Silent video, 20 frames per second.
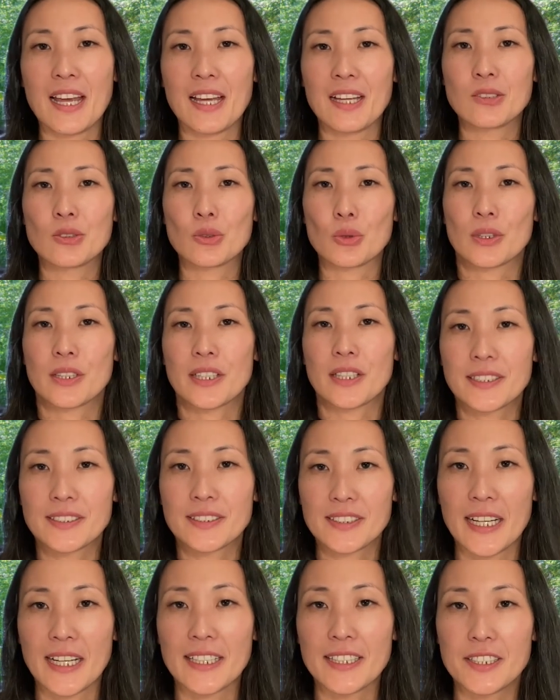and/or
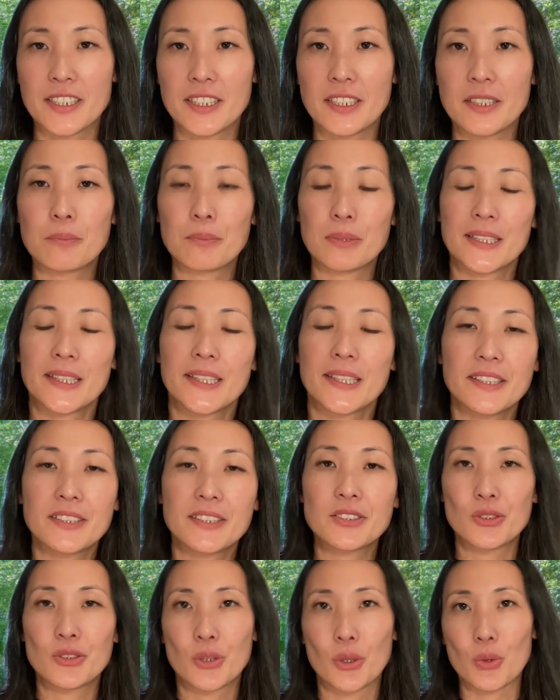anxiety,
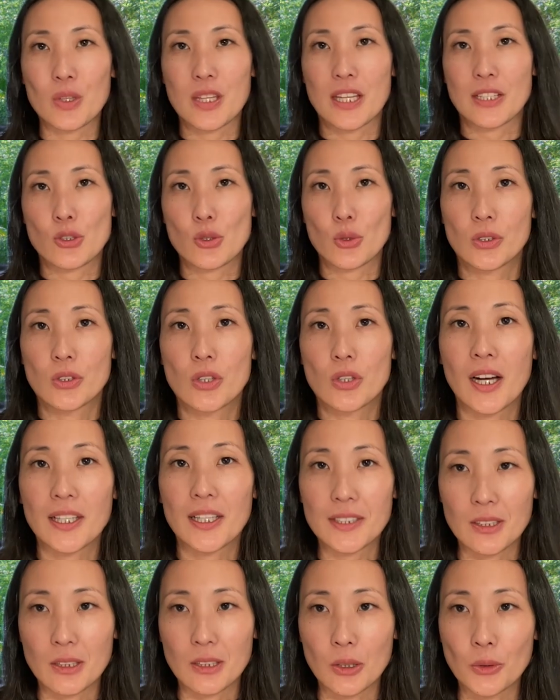please know that you're
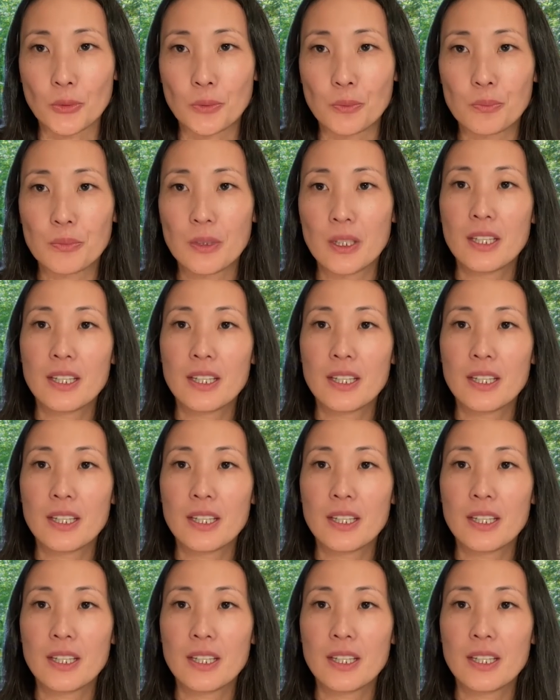not alone.